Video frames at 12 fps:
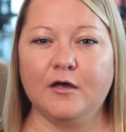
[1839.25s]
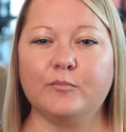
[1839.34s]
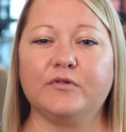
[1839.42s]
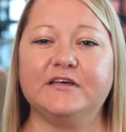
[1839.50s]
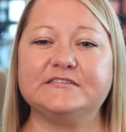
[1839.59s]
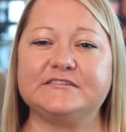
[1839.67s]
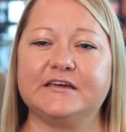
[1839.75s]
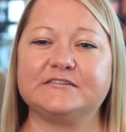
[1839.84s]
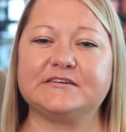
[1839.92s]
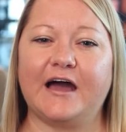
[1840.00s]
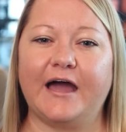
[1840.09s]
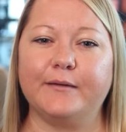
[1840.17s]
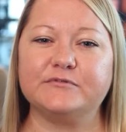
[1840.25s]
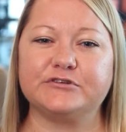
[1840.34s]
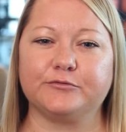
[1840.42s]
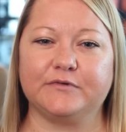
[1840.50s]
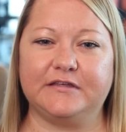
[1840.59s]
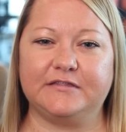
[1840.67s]
Please take time
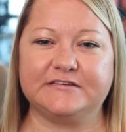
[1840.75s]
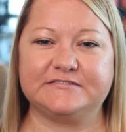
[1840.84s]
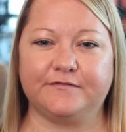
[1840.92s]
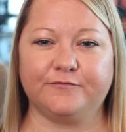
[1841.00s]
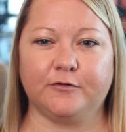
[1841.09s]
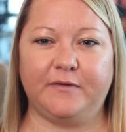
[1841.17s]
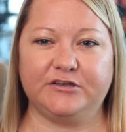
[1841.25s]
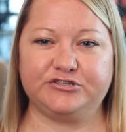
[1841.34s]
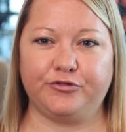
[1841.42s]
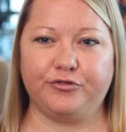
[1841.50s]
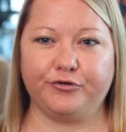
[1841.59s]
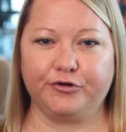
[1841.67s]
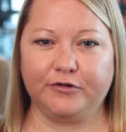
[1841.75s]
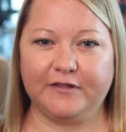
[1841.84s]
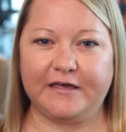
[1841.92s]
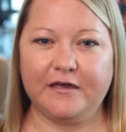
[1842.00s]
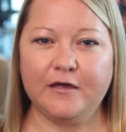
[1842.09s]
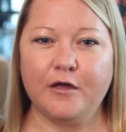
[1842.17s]
to read this information
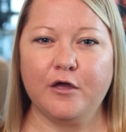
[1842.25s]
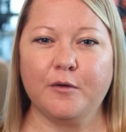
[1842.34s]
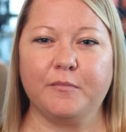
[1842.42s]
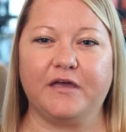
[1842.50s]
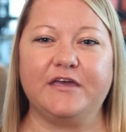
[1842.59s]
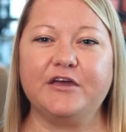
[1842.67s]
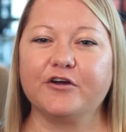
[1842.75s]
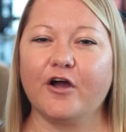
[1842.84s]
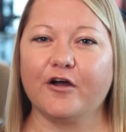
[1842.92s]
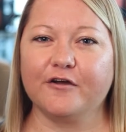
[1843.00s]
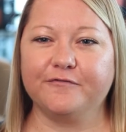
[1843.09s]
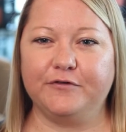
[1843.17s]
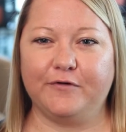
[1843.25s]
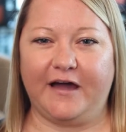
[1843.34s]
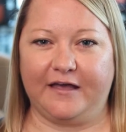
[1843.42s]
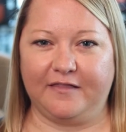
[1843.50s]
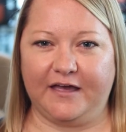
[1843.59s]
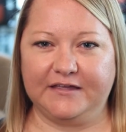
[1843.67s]
thoroughly, but here are a few
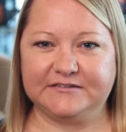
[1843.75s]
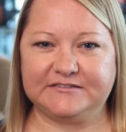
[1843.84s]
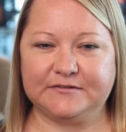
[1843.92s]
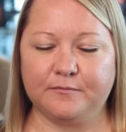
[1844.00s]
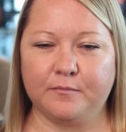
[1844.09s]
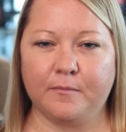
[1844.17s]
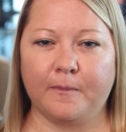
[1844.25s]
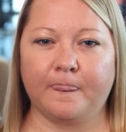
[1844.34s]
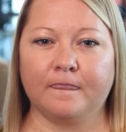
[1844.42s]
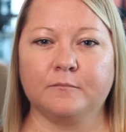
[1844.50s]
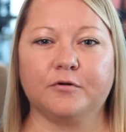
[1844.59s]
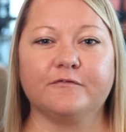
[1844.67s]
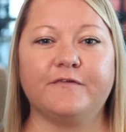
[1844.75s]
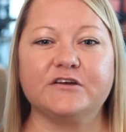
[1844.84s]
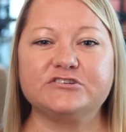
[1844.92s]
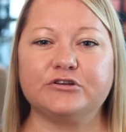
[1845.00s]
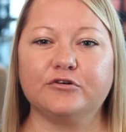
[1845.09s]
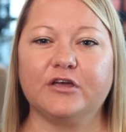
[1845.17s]
highlights.
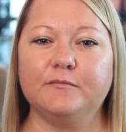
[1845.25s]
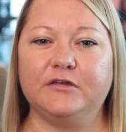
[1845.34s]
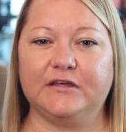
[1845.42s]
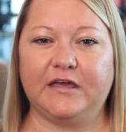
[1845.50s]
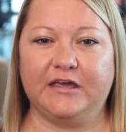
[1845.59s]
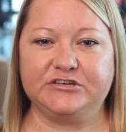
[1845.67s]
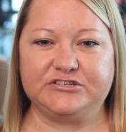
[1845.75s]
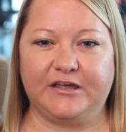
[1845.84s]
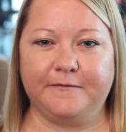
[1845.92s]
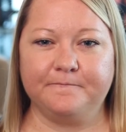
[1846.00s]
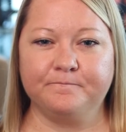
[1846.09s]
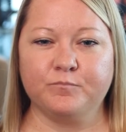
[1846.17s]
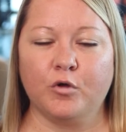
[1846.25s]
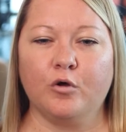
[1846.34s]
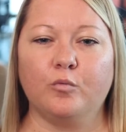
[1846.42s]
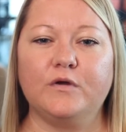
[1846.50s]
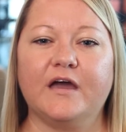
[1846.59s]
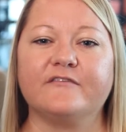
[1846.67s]
Professional communication.
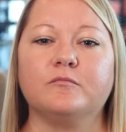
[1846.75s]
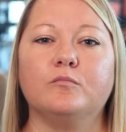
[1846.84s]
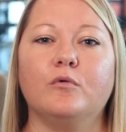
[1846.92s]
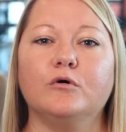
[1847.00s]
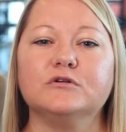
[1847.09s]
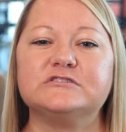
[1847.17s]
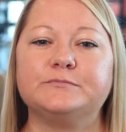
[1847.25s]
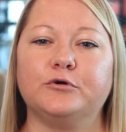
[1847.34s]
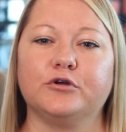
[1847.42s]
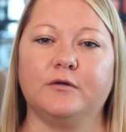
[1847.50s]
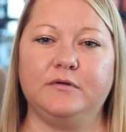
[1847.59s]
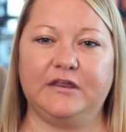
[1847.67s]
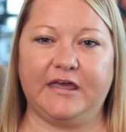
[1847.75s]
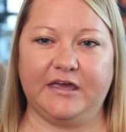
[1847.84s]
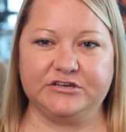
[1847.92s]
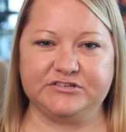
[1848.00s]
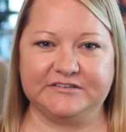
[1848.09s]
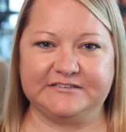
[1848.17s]
We have multiple
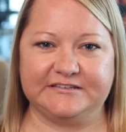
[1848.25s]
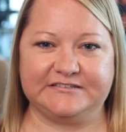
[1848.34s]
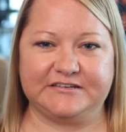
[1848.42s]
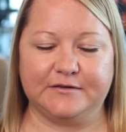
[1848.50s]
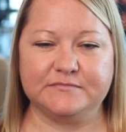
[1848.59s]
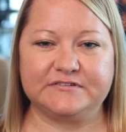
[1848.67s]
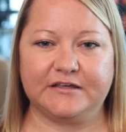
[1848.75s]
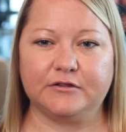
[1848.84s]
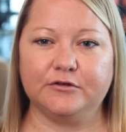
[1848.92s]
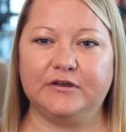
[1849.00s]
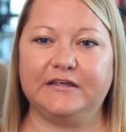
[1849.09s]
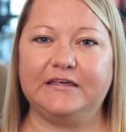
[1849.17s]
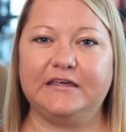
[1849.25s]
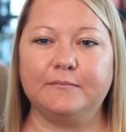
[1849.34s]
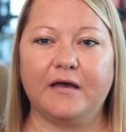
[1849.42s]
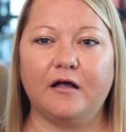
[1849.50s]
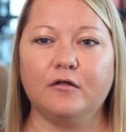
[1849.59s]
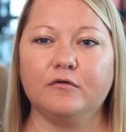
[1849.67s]
communication systems, including
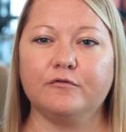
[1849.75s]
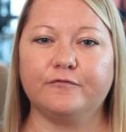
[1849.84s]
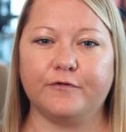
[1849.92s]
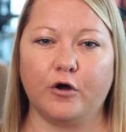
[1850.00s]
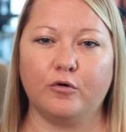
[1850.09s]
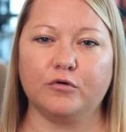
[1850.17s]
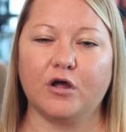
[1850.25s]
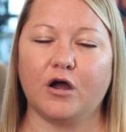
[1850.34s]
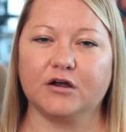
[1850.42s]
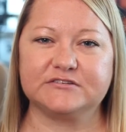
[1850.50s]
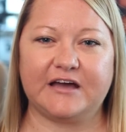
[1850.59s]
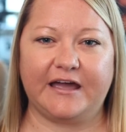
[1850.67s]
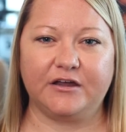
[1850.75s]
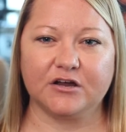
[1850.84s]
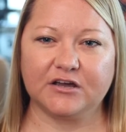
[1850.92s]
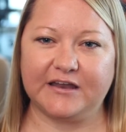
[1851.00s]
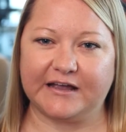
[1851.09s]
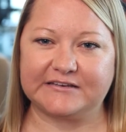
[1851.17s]
email, phone, our Tiger
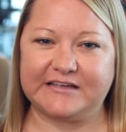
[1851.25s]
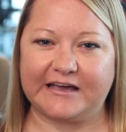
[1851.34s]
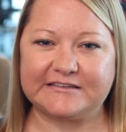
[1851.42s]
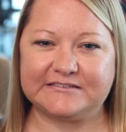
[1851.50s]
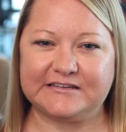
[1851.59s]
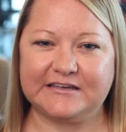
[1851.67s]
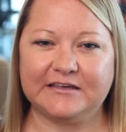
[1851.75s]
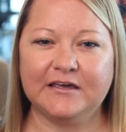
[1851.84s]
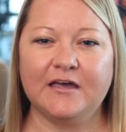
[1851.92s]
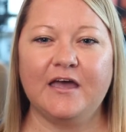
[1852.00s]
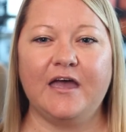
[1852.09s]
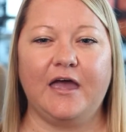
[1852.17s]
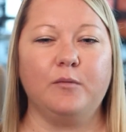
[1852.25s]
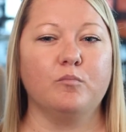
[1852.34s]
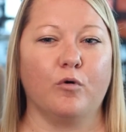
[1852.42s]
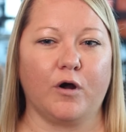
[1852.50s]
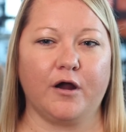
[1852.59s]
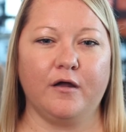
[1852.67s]
Connect texting, and
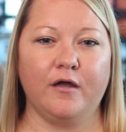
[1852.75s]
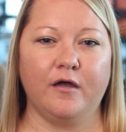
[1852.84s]
more.